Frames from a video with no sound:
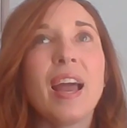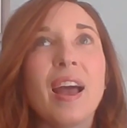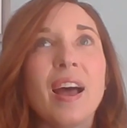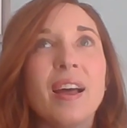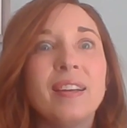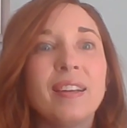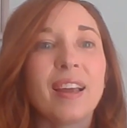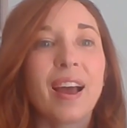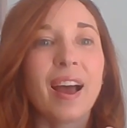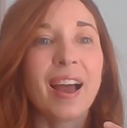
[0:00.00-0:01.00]
And
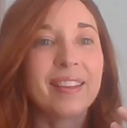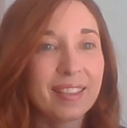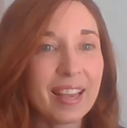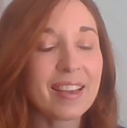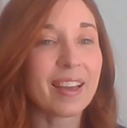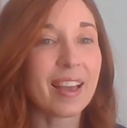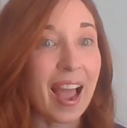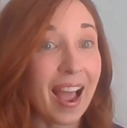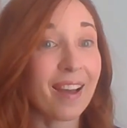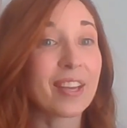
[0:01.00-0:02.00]
I think
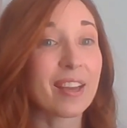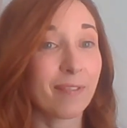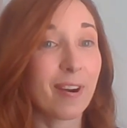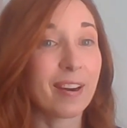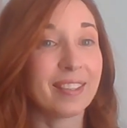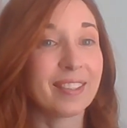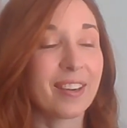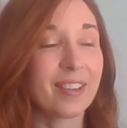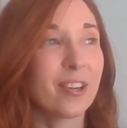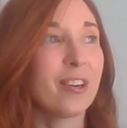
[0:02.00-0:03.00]
having it front and
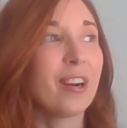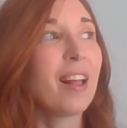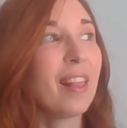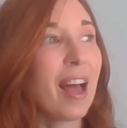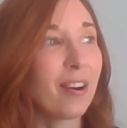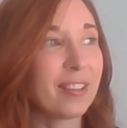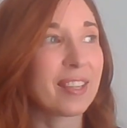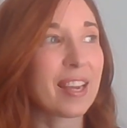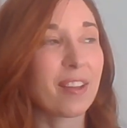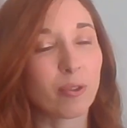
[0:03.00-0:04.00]
center allowed us
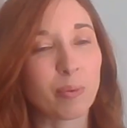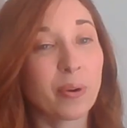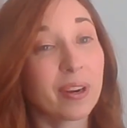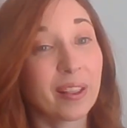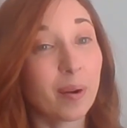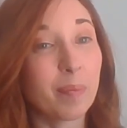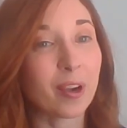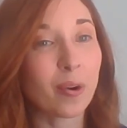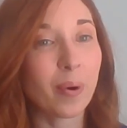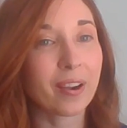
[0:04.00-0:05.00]
to get through it a little
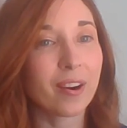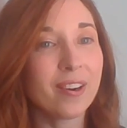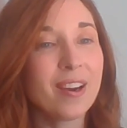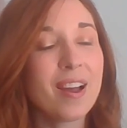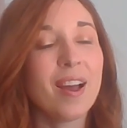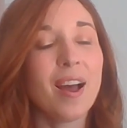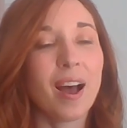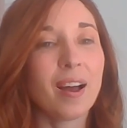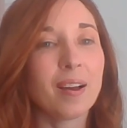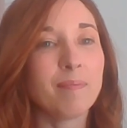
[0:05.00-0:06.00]
bit quicker.
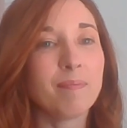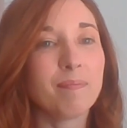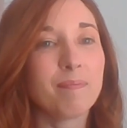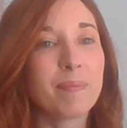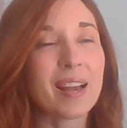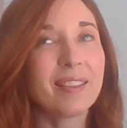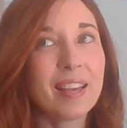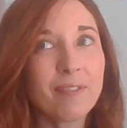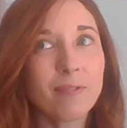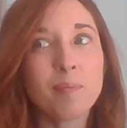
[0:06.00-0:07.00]
But I
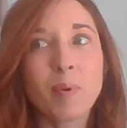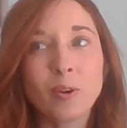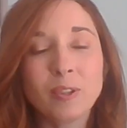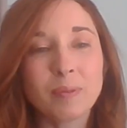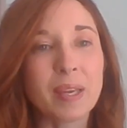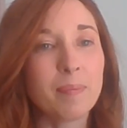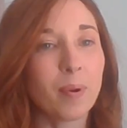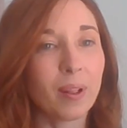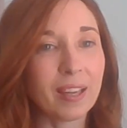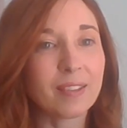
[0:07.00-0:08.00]
think for most
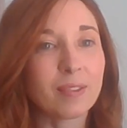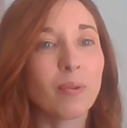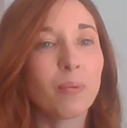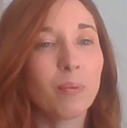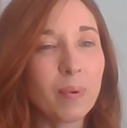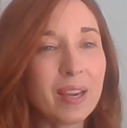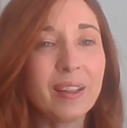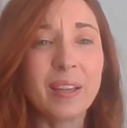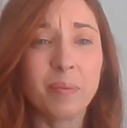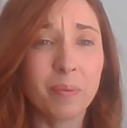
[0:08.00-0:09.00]
people, it's
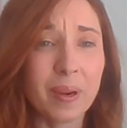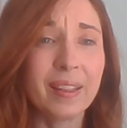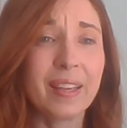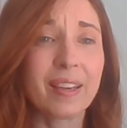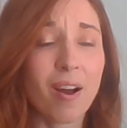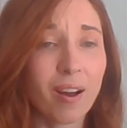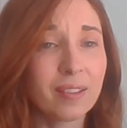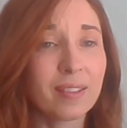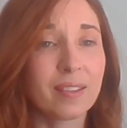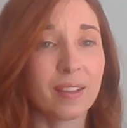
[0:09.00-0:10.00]
really, really
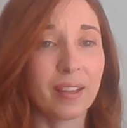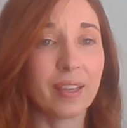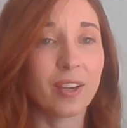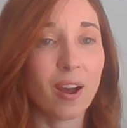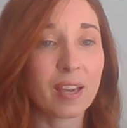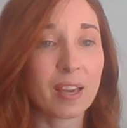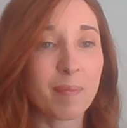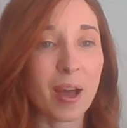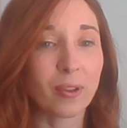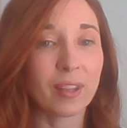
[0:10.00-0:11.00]
constantly talking
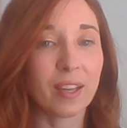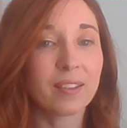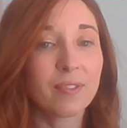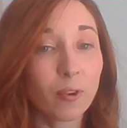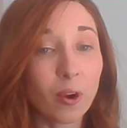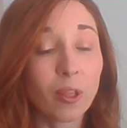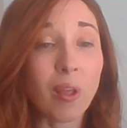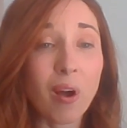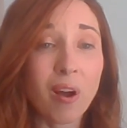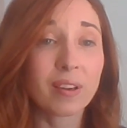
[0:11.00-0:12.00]
about this for a
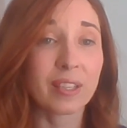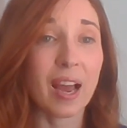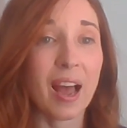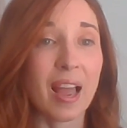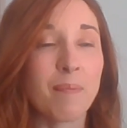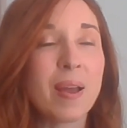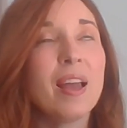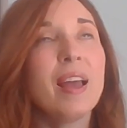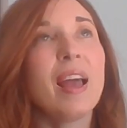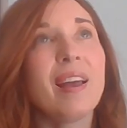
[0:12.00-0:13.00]
long time.
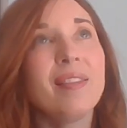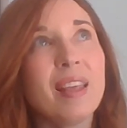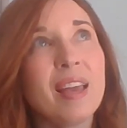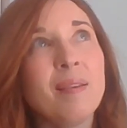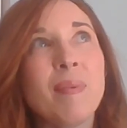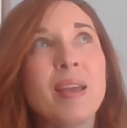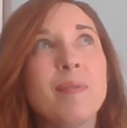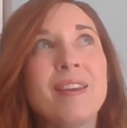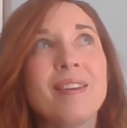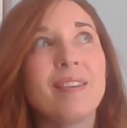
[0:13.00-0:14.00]
And then
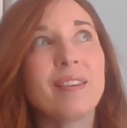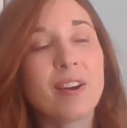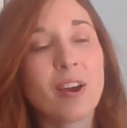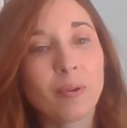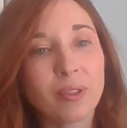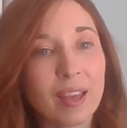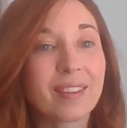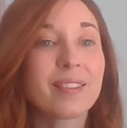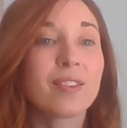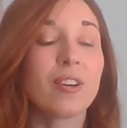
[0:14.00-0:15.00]
maybe,
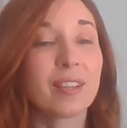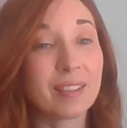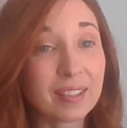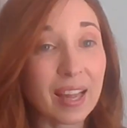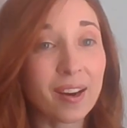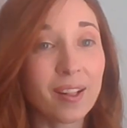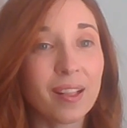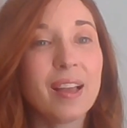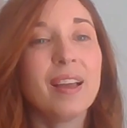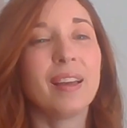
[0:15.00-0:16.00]
things start to
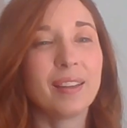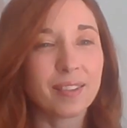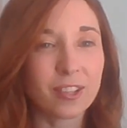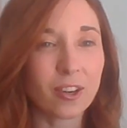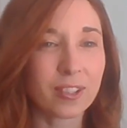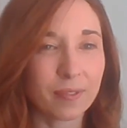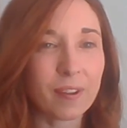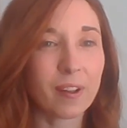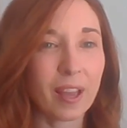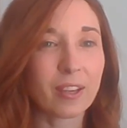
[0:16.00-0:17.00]
settle. It starts to
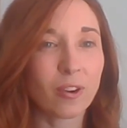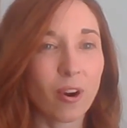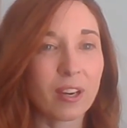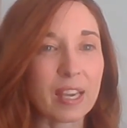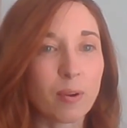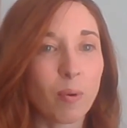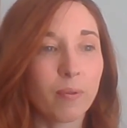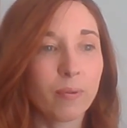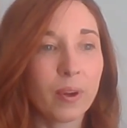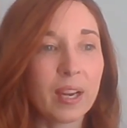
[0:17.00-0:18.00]
feel like you're on
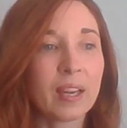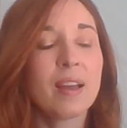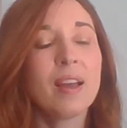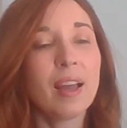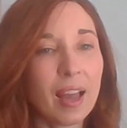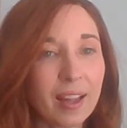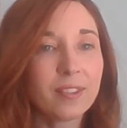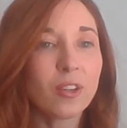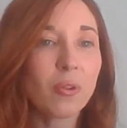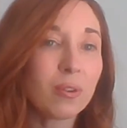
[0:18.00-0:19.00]
equal footing.
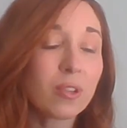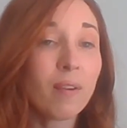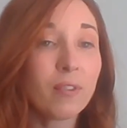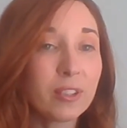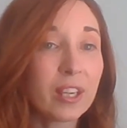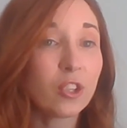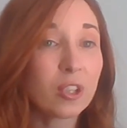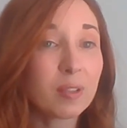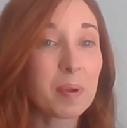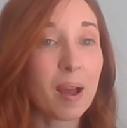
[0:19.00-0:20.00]
And so those
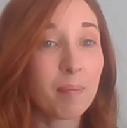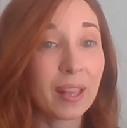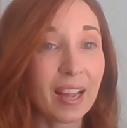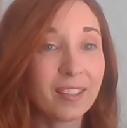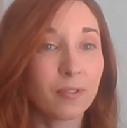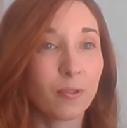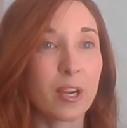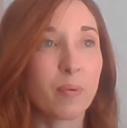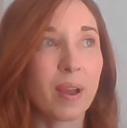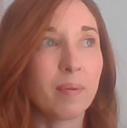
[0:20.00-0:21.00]
conversations become less
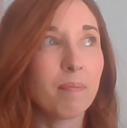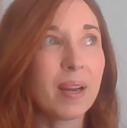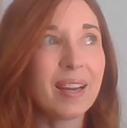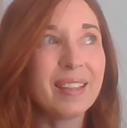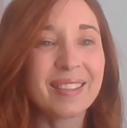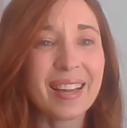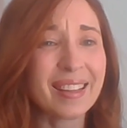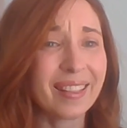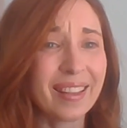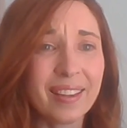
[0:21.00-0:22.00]
frequent. But I'd
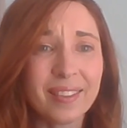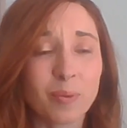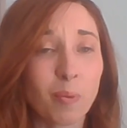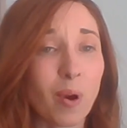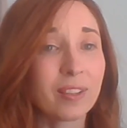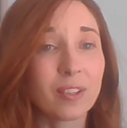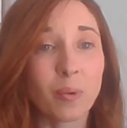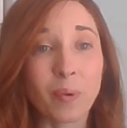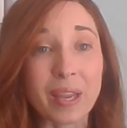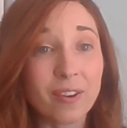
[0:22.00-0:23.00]
say at least once
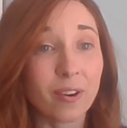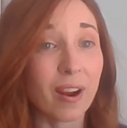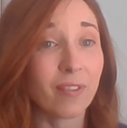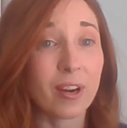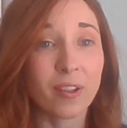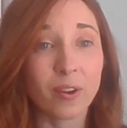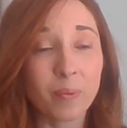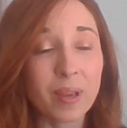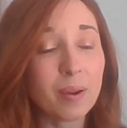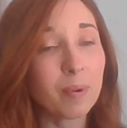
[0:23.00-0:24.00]
a week or every
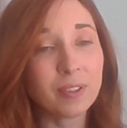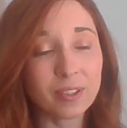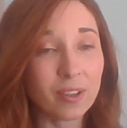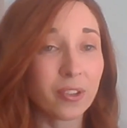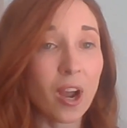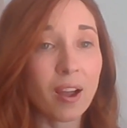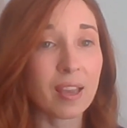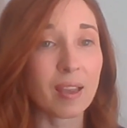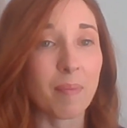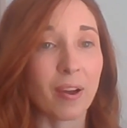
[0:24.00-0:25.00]
other week, we're still
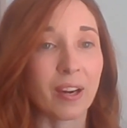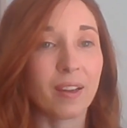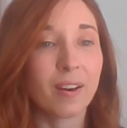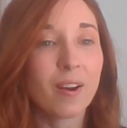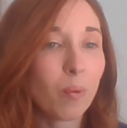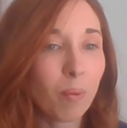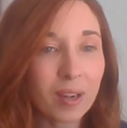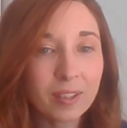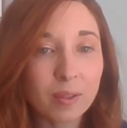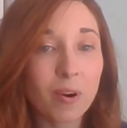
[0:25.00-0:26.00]
talking about it.
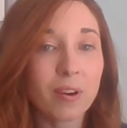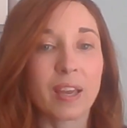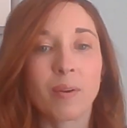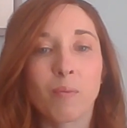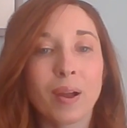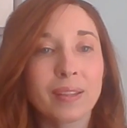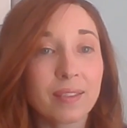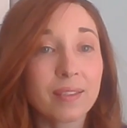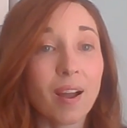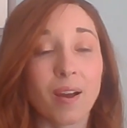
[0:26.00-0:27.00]
What's working?
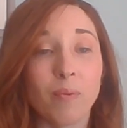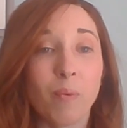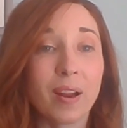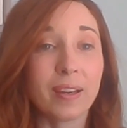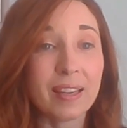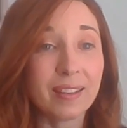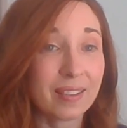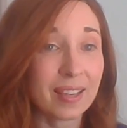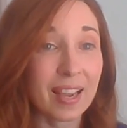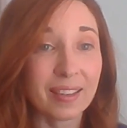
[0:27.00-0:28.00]
What's not? What
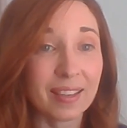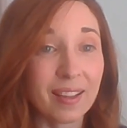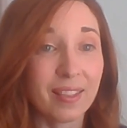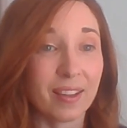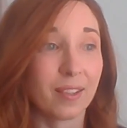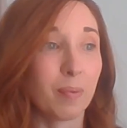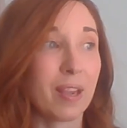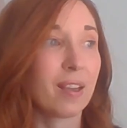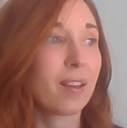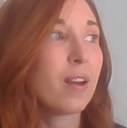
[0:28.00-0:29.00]
needs to get done this
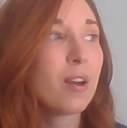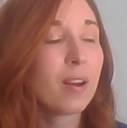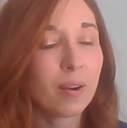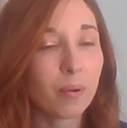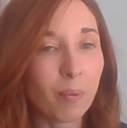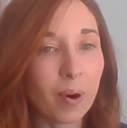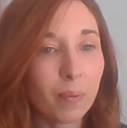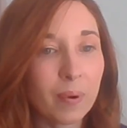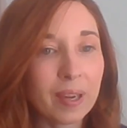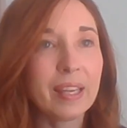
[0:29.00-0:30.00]
week?
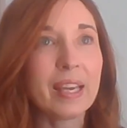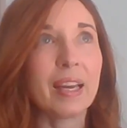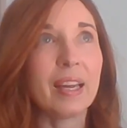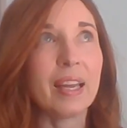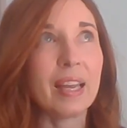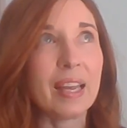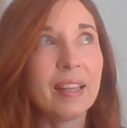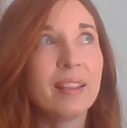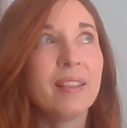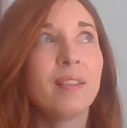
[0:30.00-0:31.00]
We're really
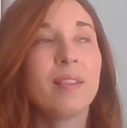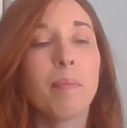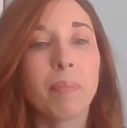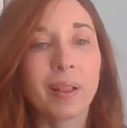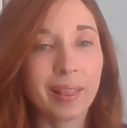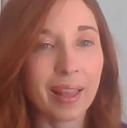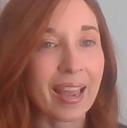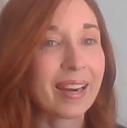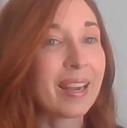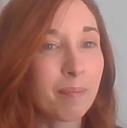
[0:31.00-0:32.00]
in the
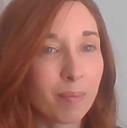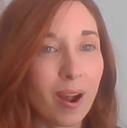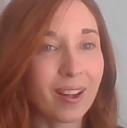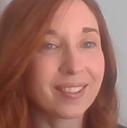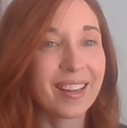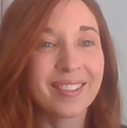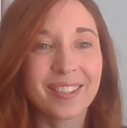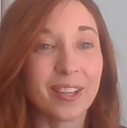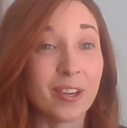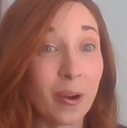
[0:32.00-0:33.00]
planning
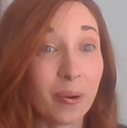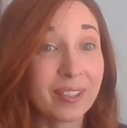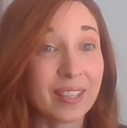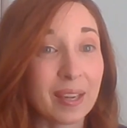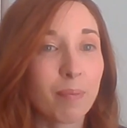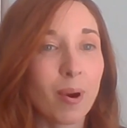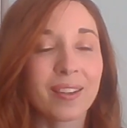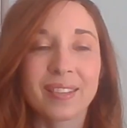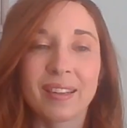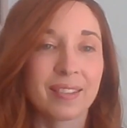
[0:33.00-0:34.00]
process, the noticing
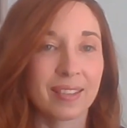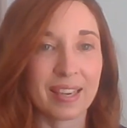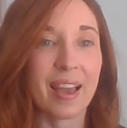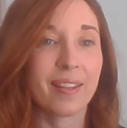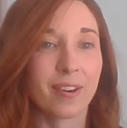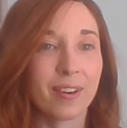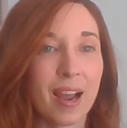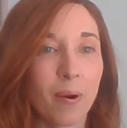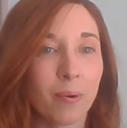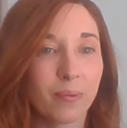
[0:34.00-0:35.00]
process together
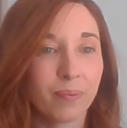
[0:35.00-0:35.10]
now.